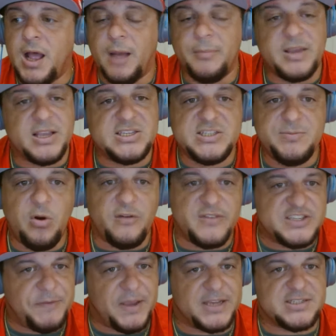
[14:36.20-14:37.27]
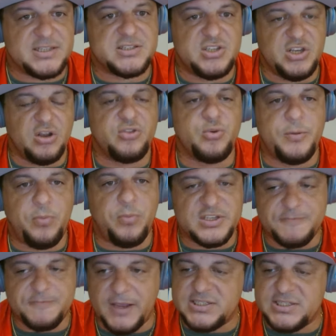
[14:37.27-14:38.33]
because he's more of a specialist, you know, three-point
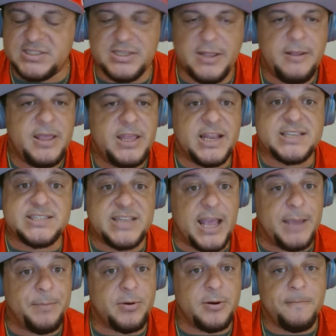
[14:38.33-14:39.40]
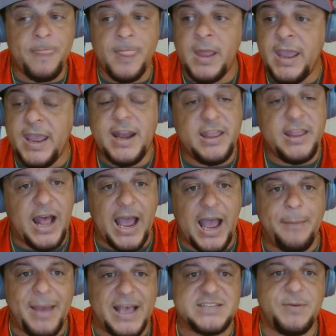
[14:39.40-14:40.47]
specialist, a sniper, and a high
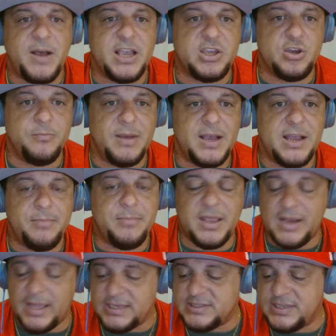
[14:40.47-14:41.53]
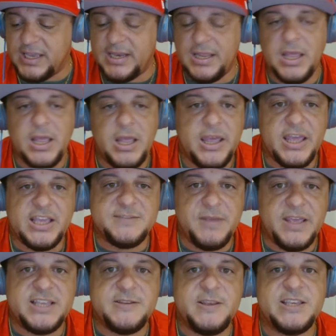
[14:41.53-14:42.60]
basketball IQ mind, man. Like I said,
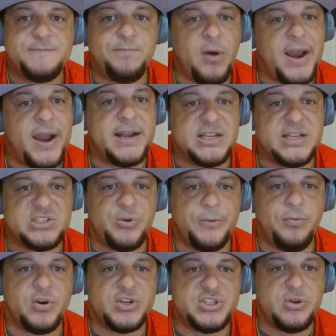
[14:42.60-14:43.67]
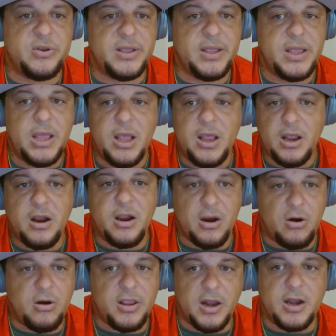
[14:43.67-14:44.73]
His brain and his three-point shooting
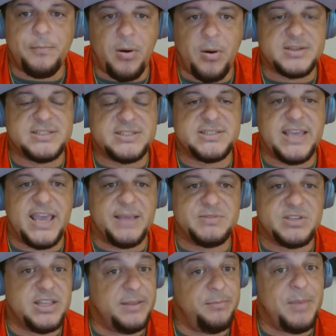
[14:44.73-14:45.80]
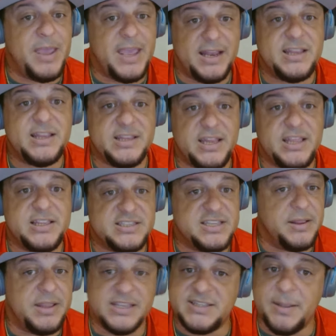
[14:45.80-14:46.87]
are the parts of his game, man, it's
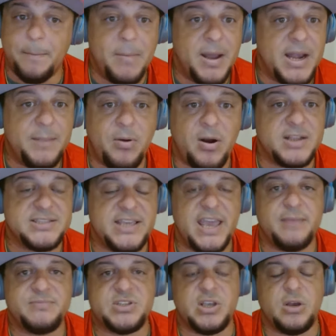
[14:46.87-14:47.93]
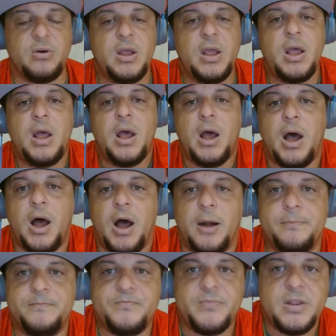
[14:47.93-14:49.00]
the money part of his game. So,
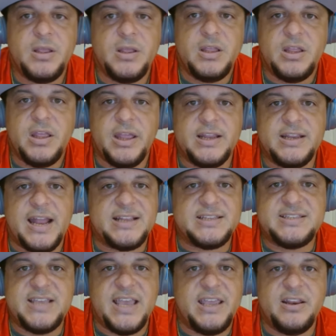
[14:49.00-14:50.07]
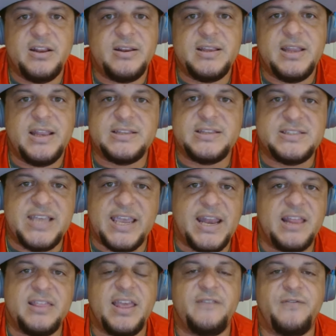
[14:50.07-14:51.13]
and not to say, you know, take
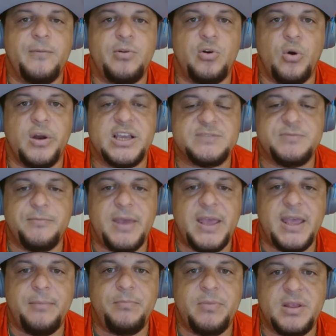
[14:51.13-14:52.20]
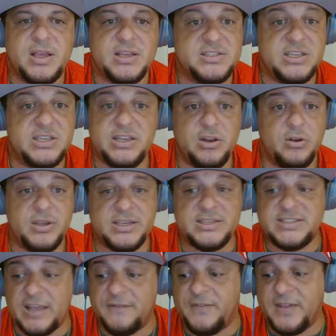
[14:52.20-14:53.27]
anything from Corey Kispert, man, because, you know, he's
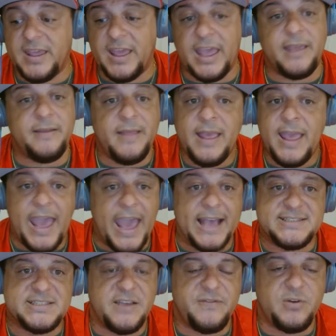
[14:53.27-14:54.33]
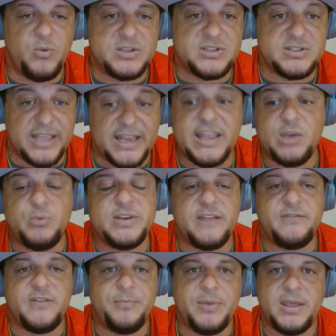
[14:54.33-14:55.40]
definitely a asset for the Wizards, and he would
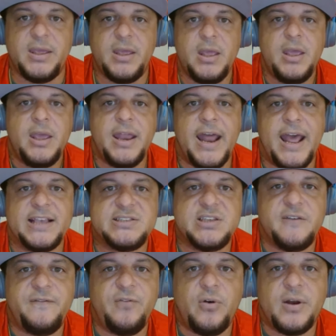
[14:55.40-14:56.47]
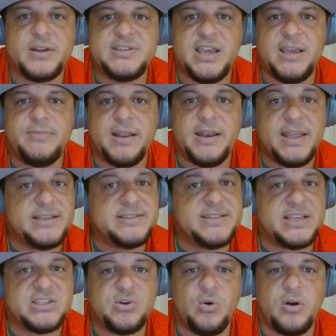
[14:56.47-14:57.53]
definitely be an asset for a team that needs
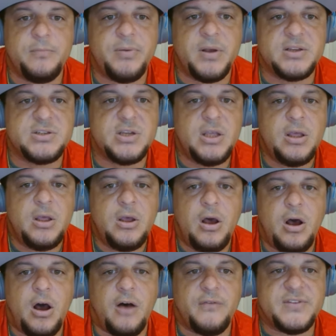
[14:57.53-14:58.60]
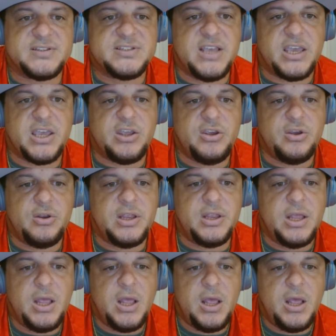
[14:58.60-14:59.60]
that scoring punch off the second unit.